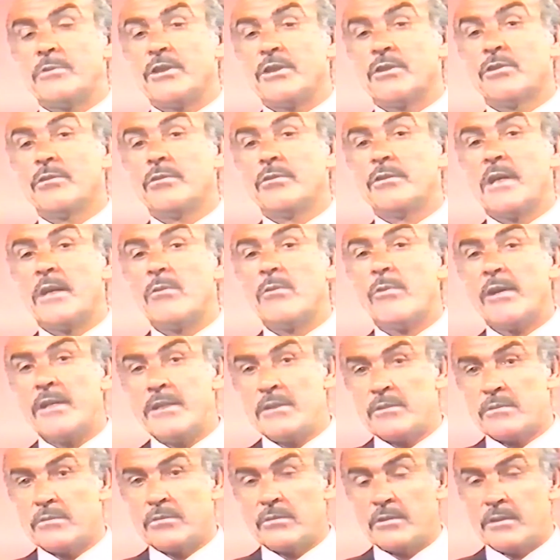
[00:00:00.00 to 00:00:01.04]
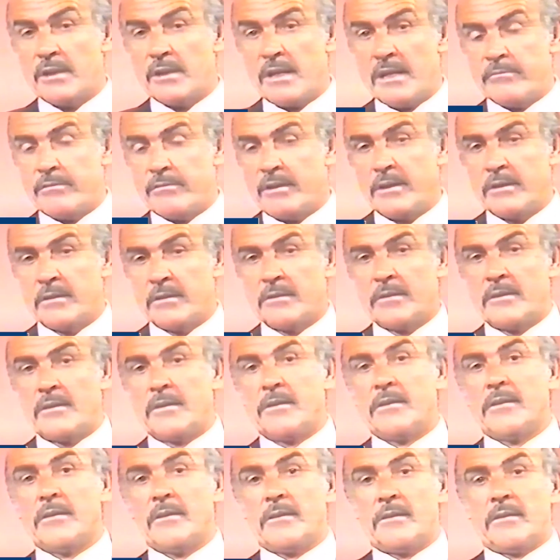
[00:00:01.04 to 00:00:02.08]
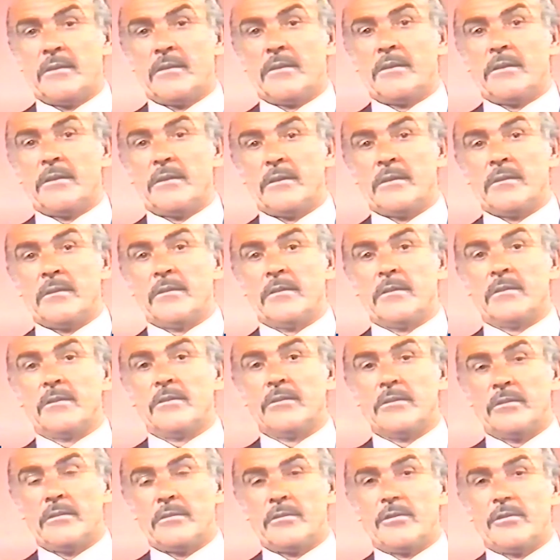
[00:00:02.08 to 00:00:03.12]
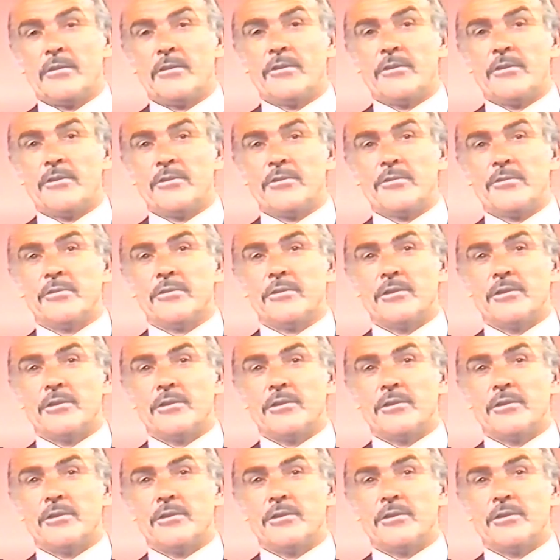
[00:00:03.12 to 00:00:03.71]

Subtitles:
They recited "Scotland Forever, Mom and Dad."